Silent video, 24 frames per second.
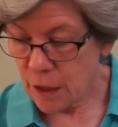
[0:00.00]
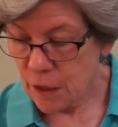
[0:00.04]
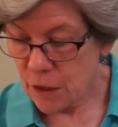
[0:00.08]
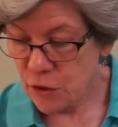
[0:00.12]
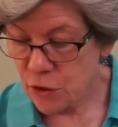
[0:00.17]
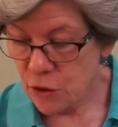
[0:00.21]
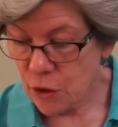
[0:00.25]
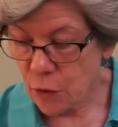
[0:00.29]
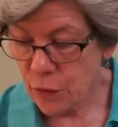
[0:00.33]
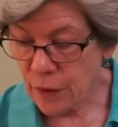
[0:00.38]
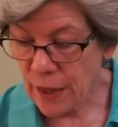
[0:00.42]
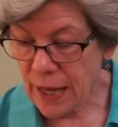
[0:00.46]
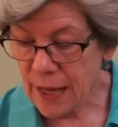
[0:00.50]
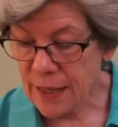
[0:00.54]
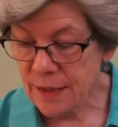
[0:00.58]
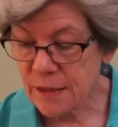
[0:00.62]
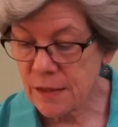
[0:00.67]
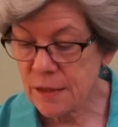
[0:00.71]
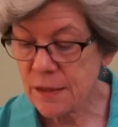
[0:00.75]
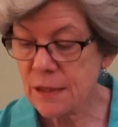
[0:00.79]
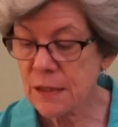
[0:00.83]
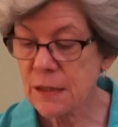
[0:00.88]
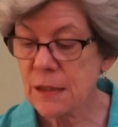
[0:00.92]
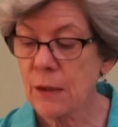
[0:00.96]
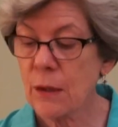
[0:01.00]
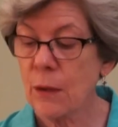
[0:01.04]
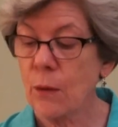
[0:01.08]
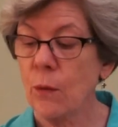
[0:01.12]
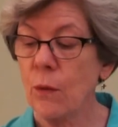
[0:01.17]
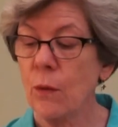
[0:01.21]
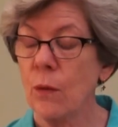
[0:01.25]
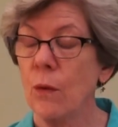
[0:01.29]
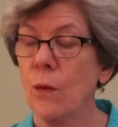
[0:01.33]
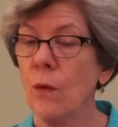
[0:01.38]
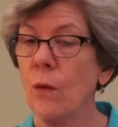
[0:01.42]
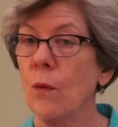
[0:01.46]
So that's
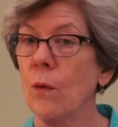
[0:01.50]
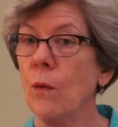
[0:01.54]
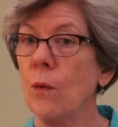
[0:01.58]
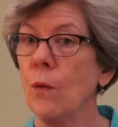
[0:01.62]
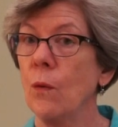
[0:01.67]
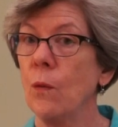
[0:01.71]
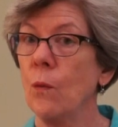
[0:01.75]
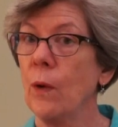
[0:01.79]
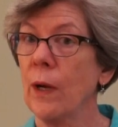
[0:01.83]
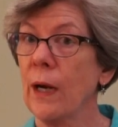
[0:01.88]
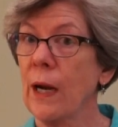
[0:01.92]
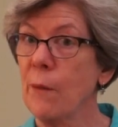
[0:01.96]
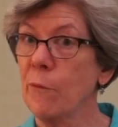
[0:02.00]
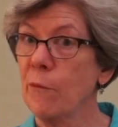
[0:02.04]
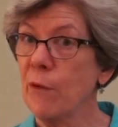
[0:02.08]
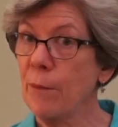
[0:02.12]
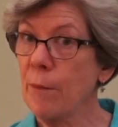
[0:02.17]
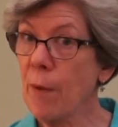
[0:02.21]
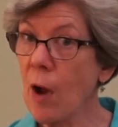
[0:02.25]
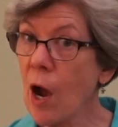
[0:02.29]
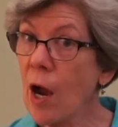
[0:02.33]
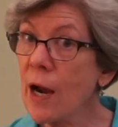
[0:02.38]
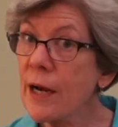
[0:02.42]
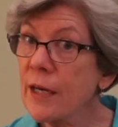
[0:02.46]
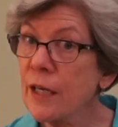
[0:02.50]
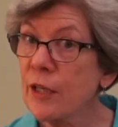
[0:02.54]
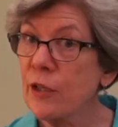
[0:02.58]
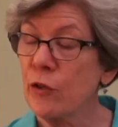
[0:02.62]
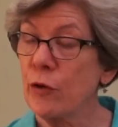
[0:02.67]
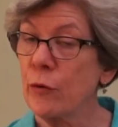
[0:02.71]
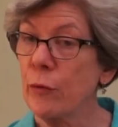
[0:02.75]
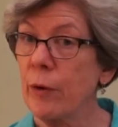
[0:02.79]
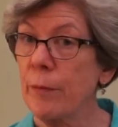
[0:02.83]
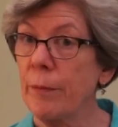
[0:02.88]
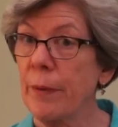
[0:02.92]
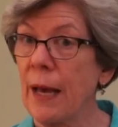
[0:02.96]
what I'm reminding
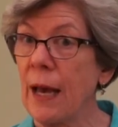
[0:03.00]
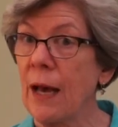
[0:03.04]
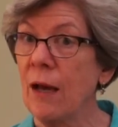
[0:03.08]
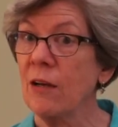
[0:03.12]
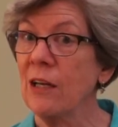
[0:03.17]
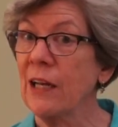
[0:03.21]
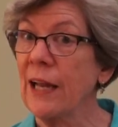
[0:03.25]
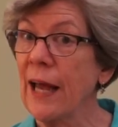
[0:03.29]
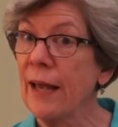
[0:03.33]
you about.